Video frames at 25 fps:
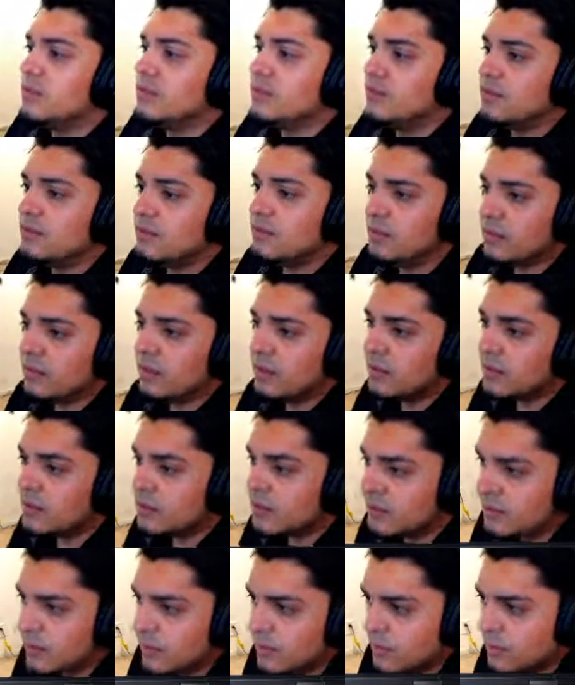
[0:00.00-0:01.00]
duty
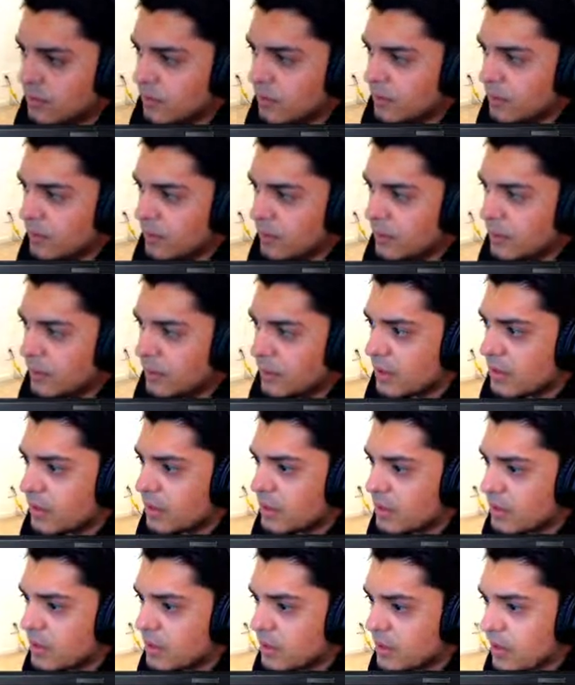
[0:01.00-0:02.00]
solenoid?
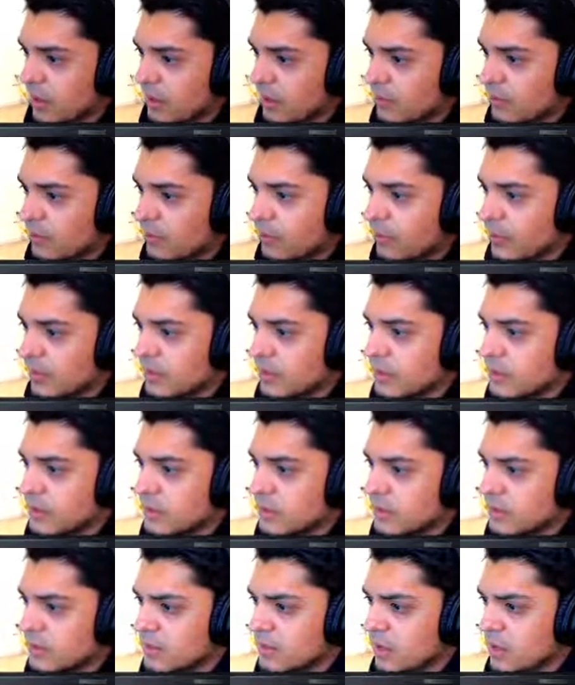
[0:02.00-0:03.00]
I don't know what this is.
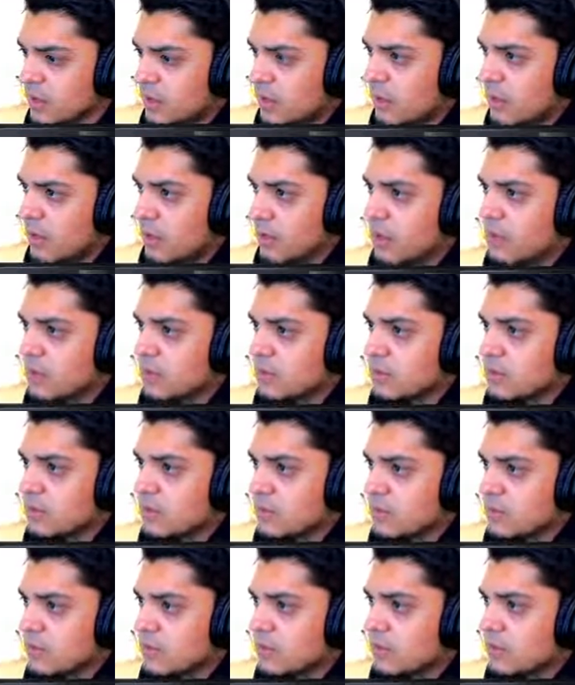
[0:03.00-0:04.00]
So
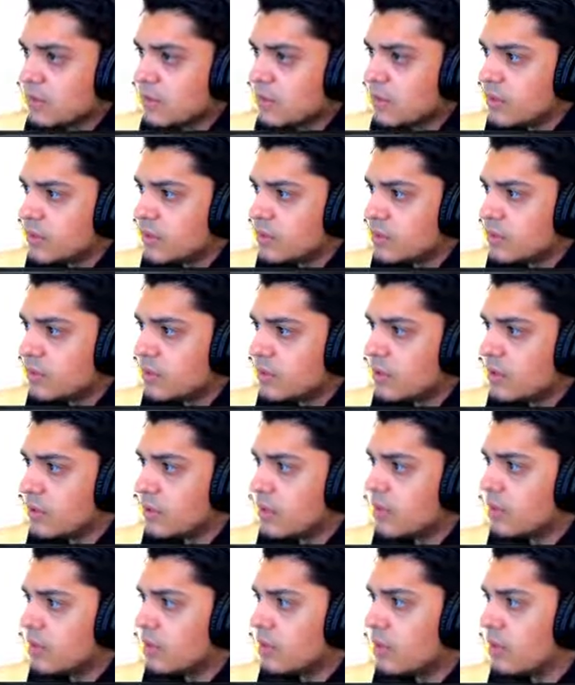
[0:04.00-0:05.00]
solenoids are
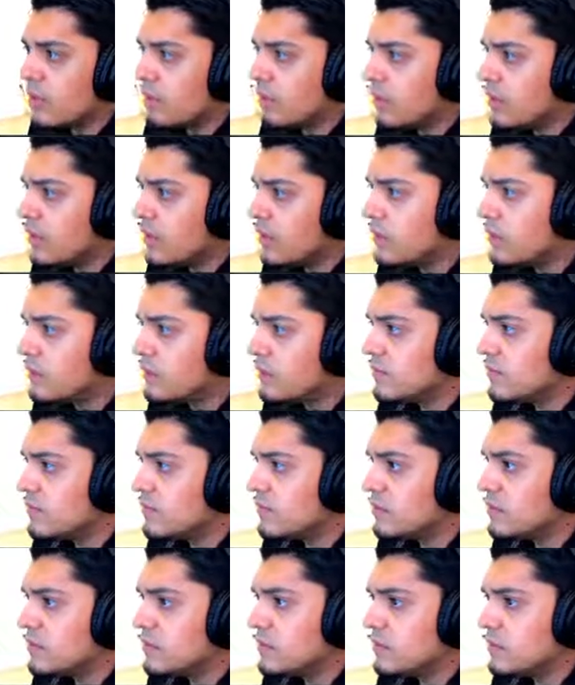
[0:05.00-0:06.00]

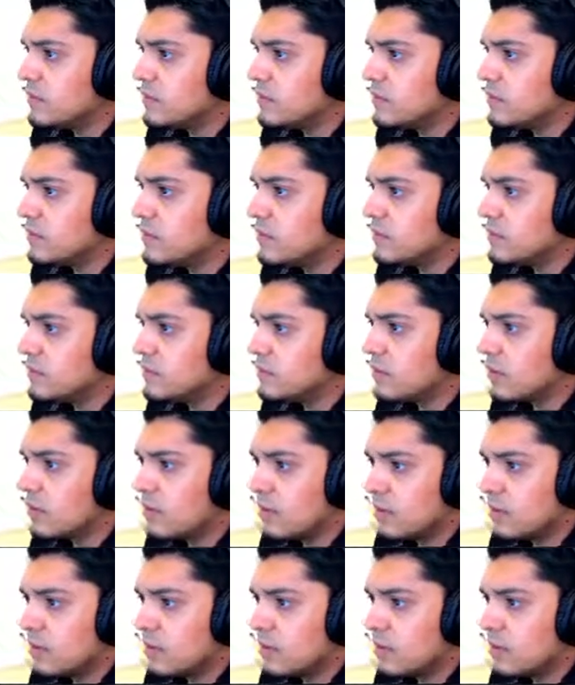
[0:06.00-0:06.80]
valves or